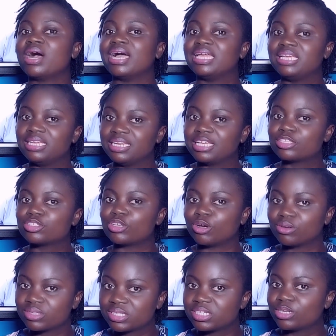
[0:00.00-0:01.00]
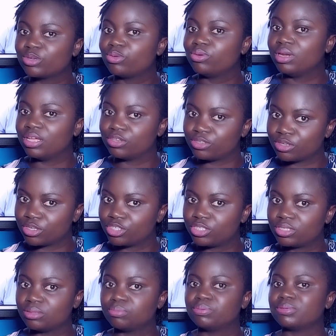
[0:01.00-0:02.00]
are in a toxic
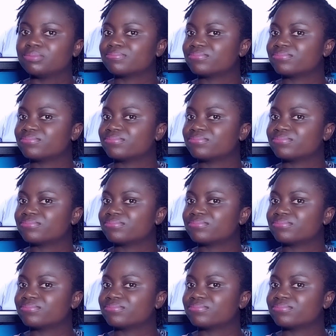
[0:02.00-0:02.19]
relationship,